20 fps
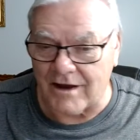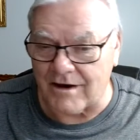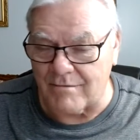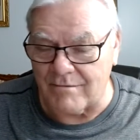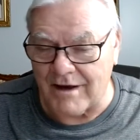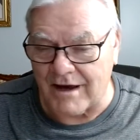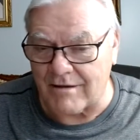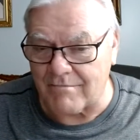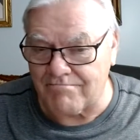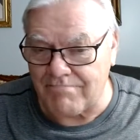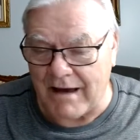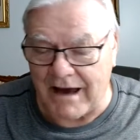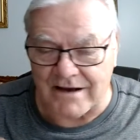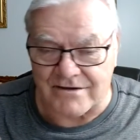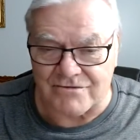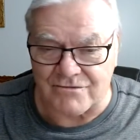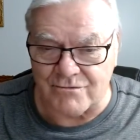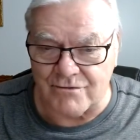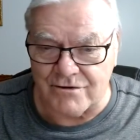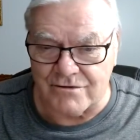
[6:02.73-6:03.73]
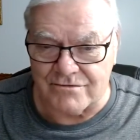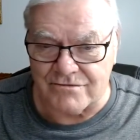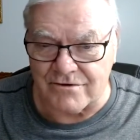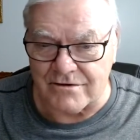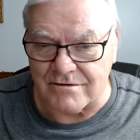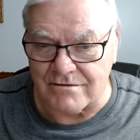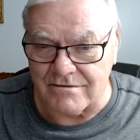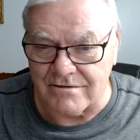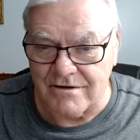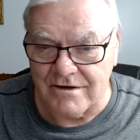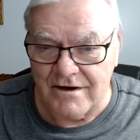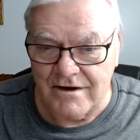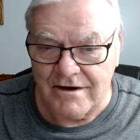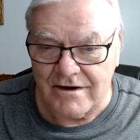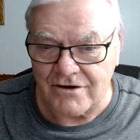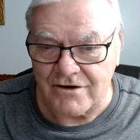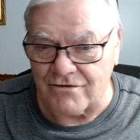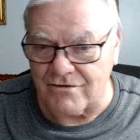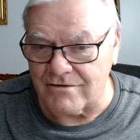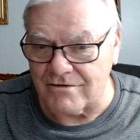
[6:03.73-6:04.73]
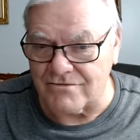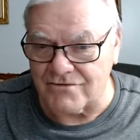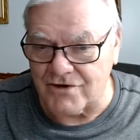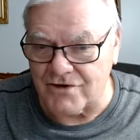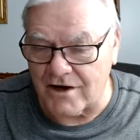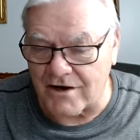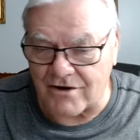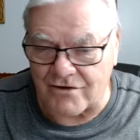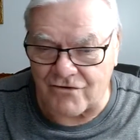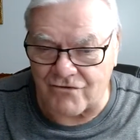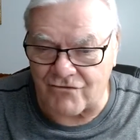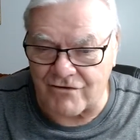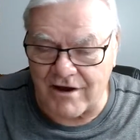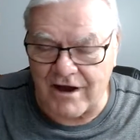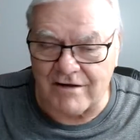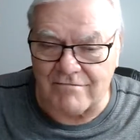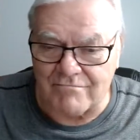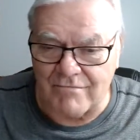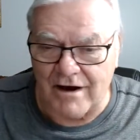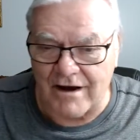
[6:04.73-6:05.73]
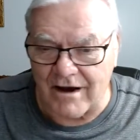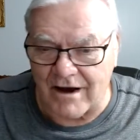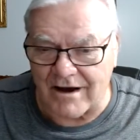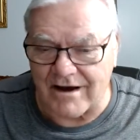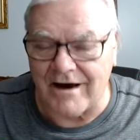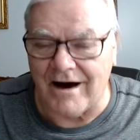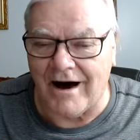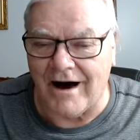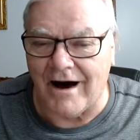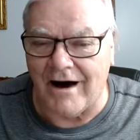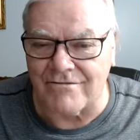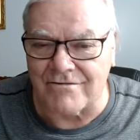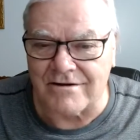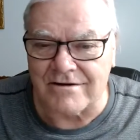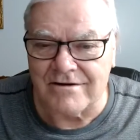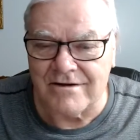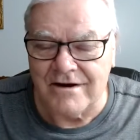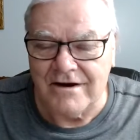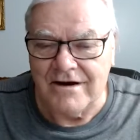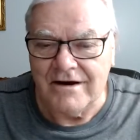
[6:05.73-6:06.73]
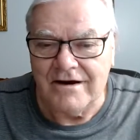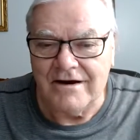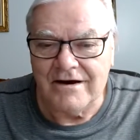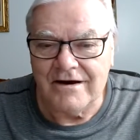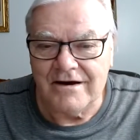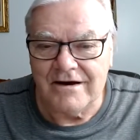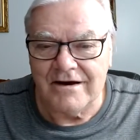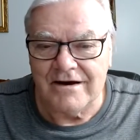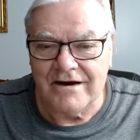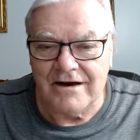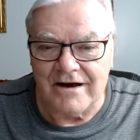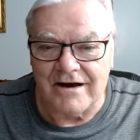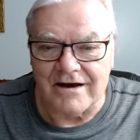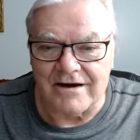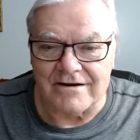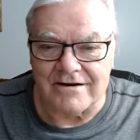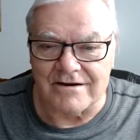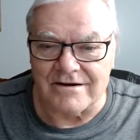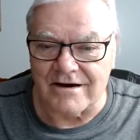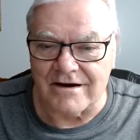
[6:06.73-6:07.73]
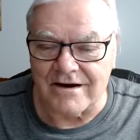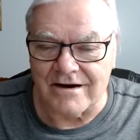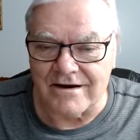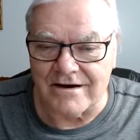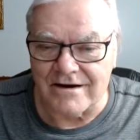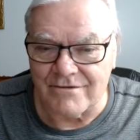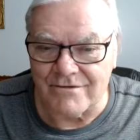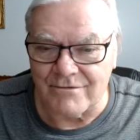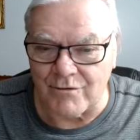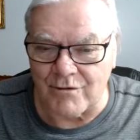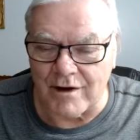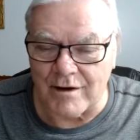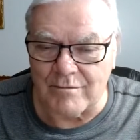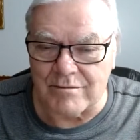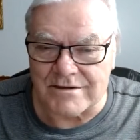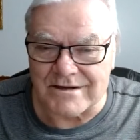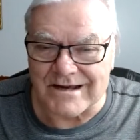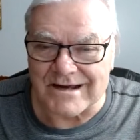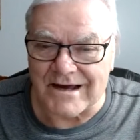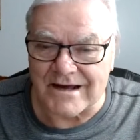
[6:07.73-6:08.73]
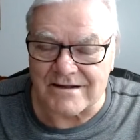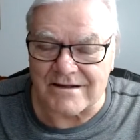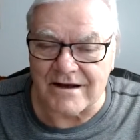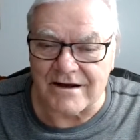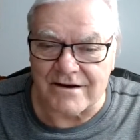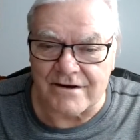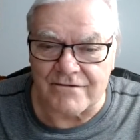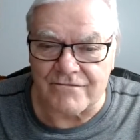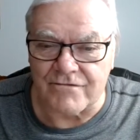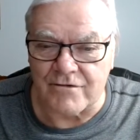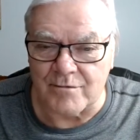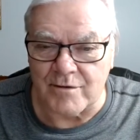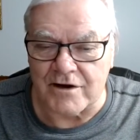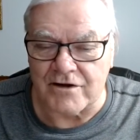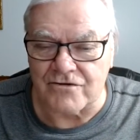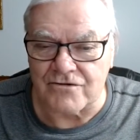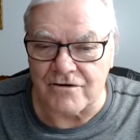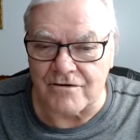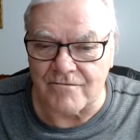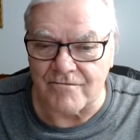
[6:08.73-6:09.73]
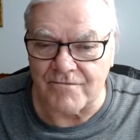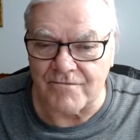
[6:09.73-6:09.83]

to make passwords and cre- she had to create my account, and uh, we were able to get that information.